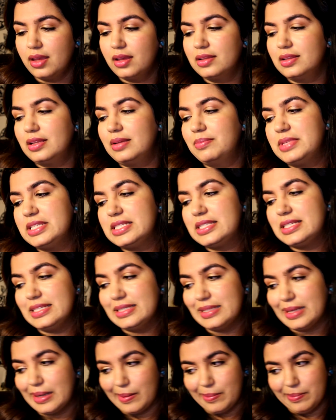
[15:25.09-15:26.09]
Let me see,
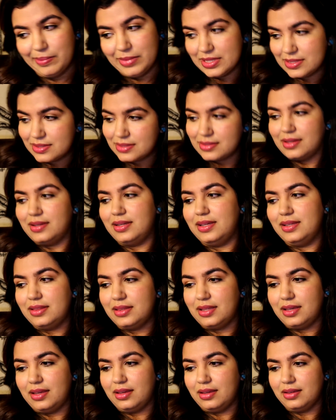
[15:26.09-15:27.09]
did I miss
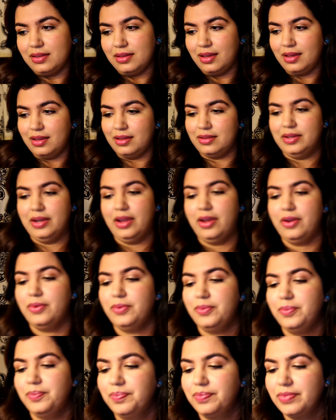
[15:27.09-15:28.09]
anything?
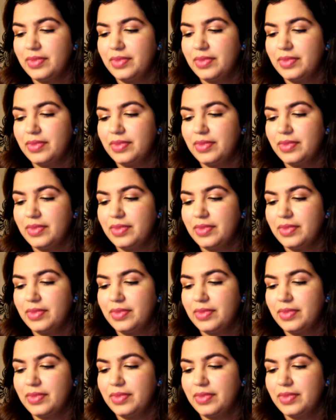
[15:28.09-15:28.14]
No.